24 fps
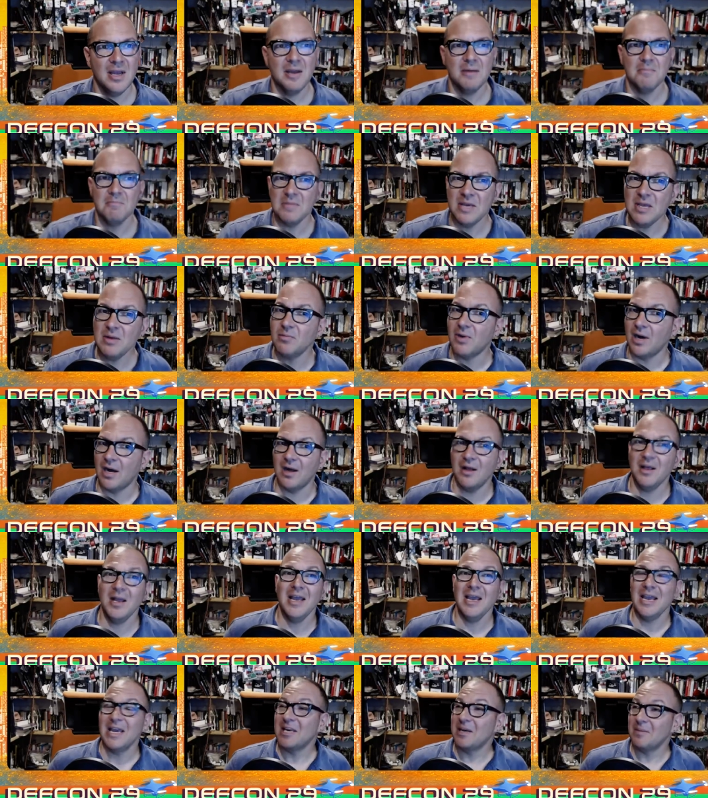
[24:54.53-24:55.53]
Meanwhile,
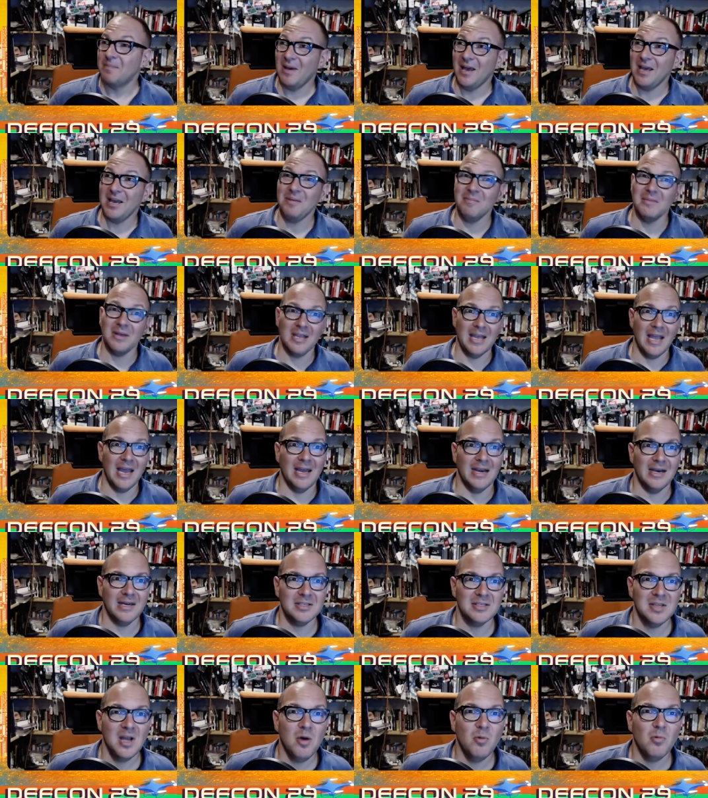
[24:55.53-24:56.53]
independent
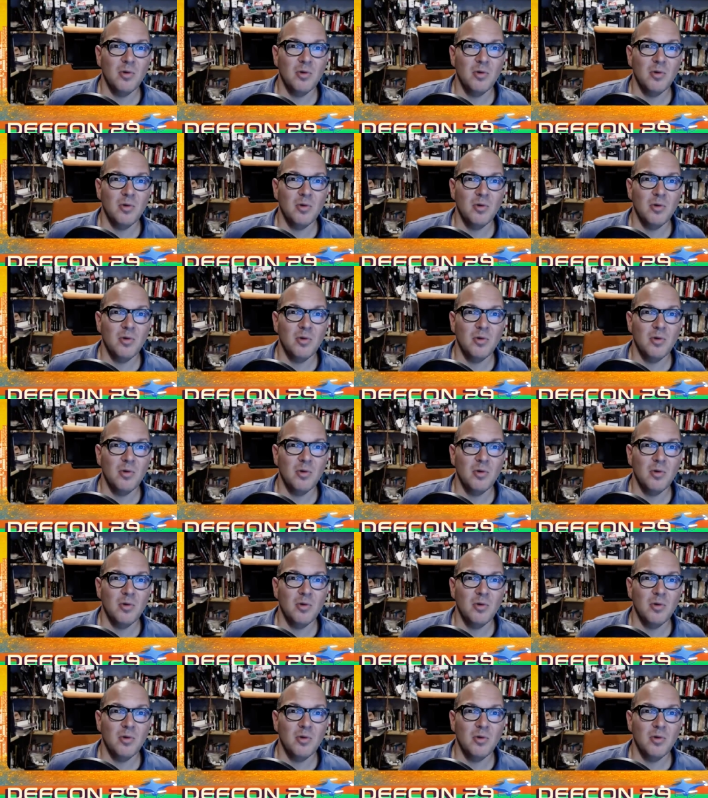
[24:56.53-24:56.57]
mechanics